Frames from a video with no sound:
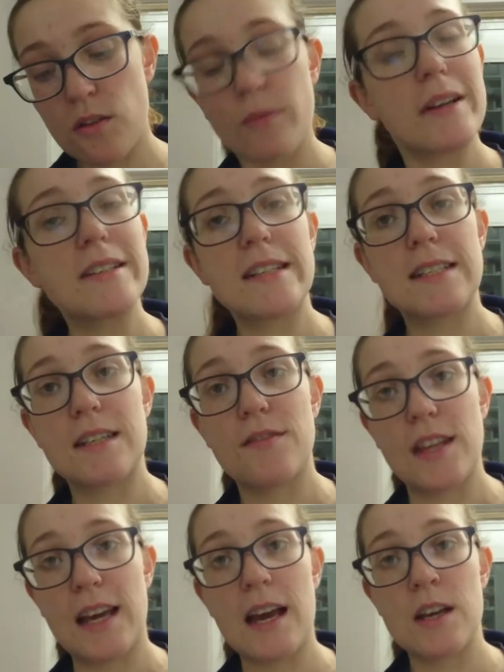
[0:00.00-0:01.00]
360
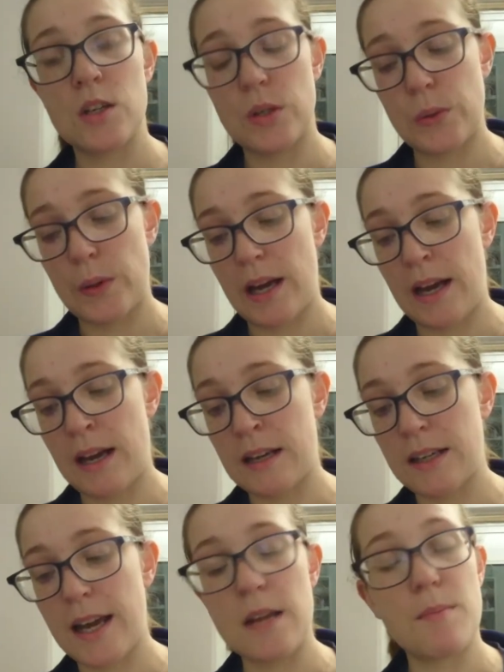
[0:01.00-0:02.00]
for the candle
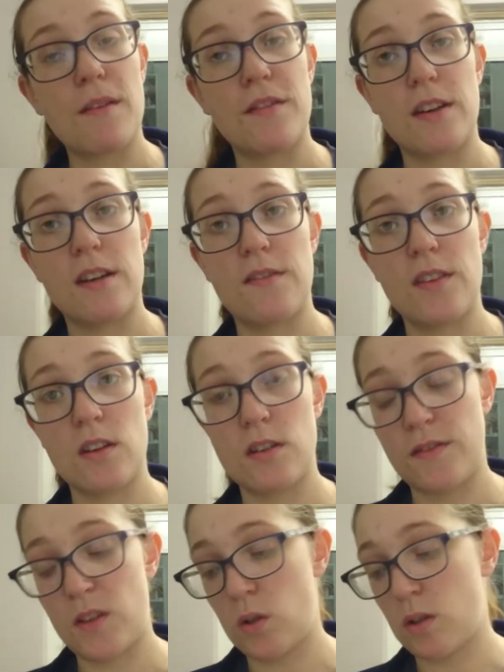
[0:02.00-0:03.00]
and £8.50 for the
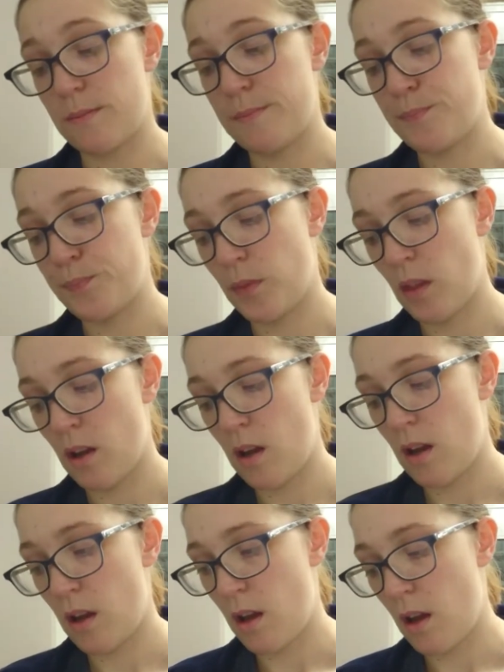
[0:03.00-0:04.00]
diffuser.
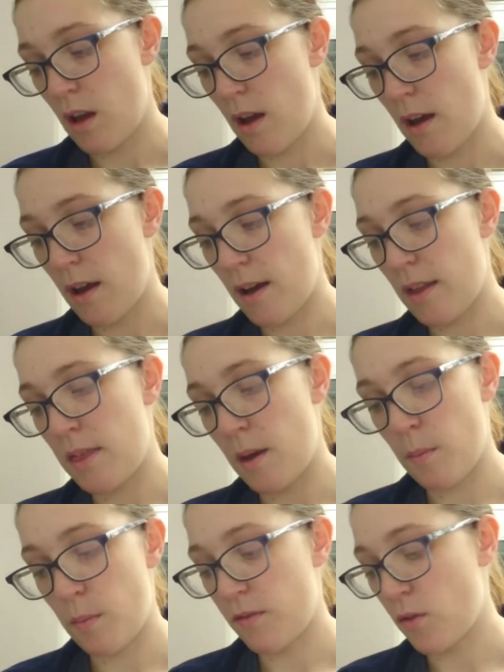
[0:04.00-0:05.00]
And
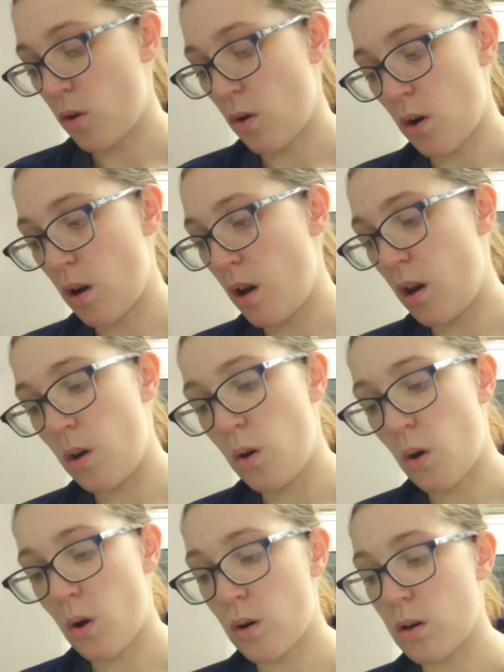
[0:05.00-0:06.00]
then we've got a
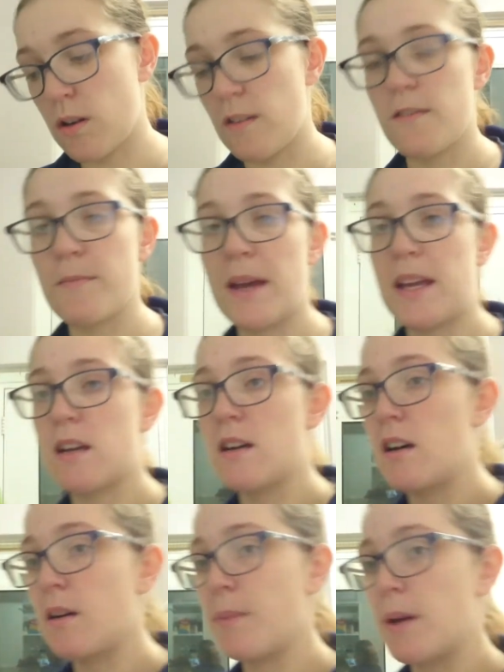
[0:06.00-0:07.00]
lot of
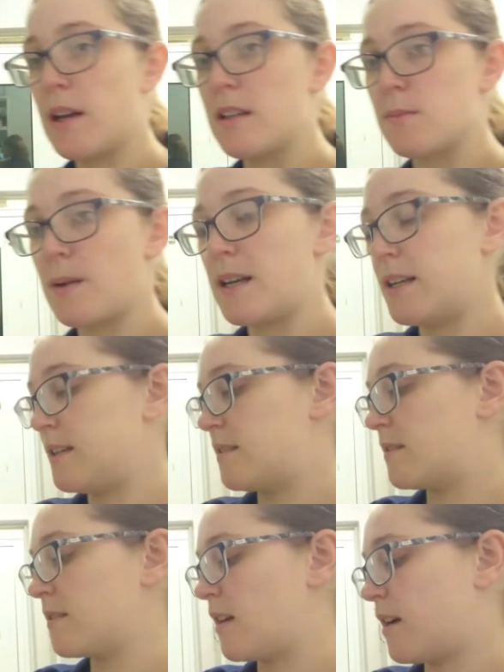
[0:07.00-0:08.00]
makeup as well
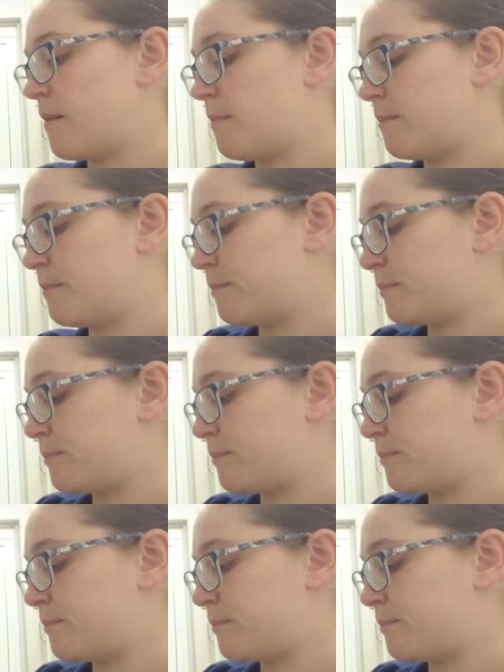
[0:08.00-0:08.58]
as um,